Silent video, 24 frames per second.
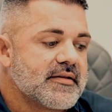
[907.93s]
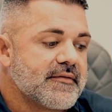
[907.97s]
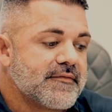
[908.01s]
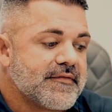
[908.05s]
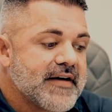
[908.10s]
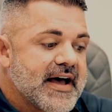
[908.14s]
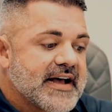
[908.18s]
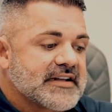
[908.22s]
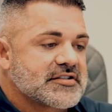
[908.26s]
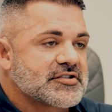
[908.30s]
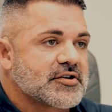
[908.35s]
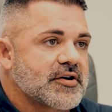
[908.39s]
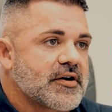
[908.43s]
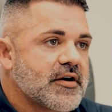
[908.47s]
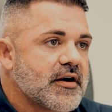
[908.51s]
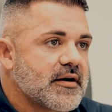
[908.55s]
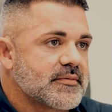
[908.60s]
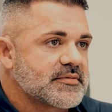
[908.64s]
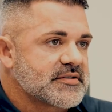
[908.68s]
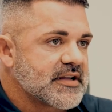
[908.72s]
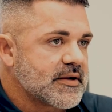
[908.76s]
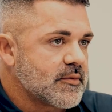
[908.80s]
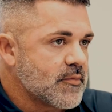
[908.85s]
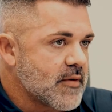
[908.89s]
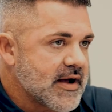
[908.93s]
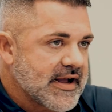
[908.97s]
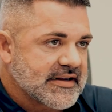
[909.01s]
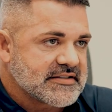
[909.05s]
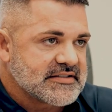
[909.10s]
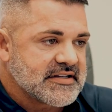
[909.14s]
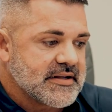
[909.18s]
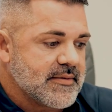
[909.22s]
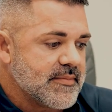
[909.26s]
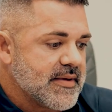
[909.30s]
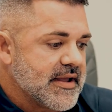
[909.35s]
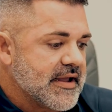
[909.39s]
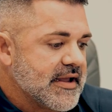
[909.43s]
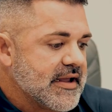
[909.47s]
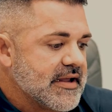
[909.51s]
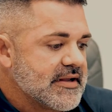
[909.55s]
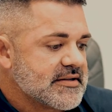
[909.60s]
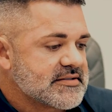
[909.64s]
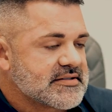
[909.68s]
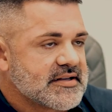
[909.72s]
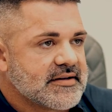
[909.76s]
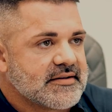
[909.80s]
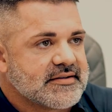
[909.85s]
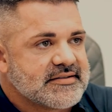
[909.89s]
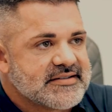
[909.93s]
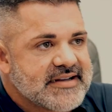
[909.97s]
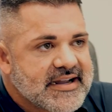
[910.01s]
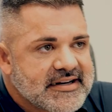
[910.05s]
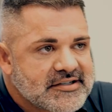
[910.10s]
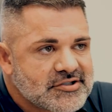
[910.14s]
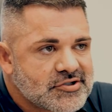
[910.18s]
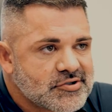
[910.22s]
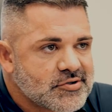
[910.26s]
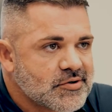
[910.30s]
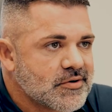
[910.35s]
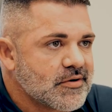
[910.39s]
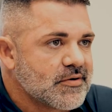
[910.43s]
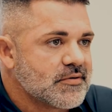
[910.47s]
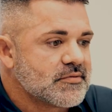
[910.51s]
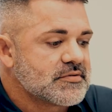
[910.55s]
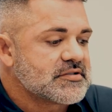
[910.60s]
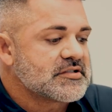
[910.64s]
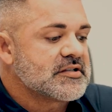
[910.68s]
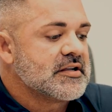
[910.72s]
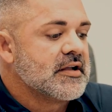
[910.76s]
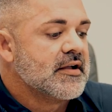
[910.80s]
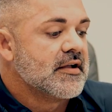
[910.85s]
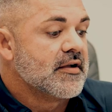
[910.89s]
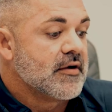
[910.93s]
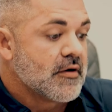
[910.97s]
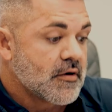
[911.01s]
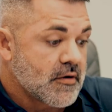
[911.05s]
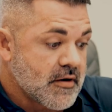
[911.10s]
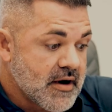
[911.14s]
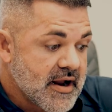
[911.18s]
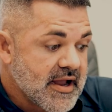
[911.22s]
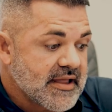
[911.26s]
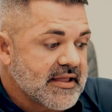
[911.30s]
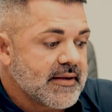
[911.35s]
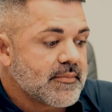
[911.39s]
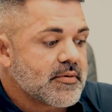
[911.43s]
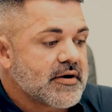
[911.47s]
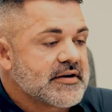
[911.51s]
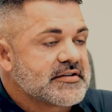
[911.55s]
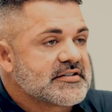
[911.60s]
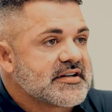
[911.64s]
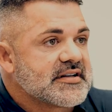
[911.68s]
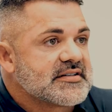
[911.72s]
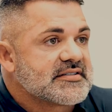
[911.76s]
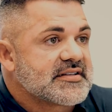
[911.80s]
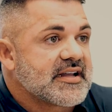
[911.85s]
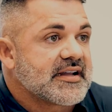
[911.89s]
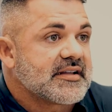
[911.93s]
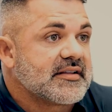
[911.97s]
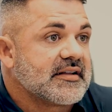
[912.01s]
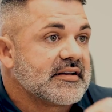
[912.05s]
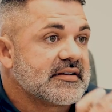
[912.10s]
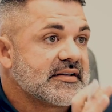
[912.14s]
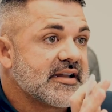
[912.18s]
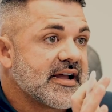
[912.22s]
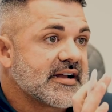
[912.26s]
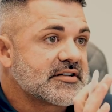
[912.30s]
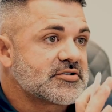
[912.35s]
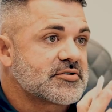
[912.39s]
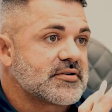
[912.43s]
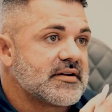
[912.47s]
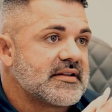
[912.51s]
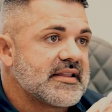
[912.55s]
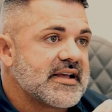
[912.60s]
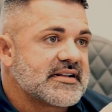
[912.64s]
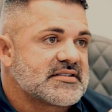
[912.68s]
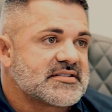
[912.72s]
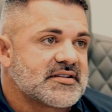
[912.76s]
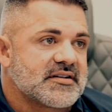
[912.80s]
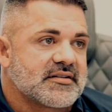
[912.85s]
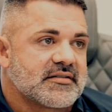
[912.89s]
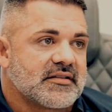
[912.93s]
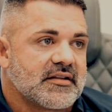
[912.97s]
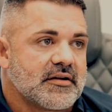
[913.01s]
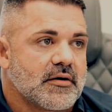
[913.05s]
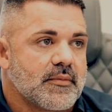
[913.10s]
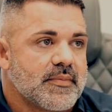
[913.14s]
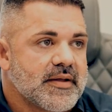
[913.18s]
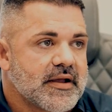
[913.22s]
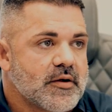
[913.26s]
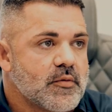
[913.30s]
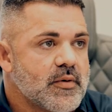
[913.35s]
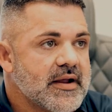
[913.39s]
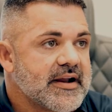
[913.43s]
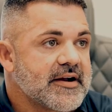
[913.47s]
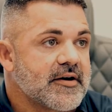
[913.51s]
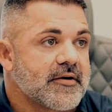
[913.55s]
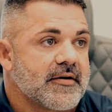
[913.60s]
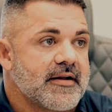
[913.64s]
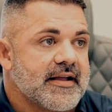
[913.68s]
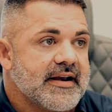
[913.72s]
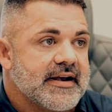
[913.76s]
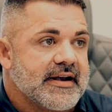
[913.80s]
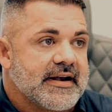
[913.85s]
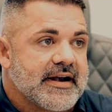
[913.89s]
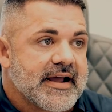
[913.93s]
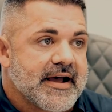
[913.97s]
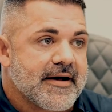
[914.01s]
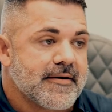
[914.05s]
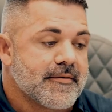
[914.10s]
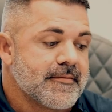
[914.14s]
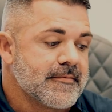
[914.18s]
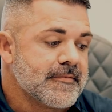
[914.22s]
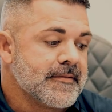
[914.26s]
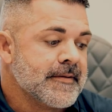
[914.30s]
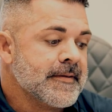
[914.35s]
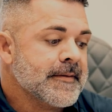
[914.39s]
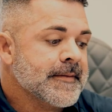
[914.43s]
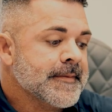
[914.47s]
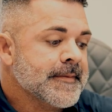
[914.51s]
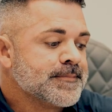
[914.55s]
The faster carbs like waxy maize and dextrose or highly branched cyclic dextrin, that's a little bit quicker in and out.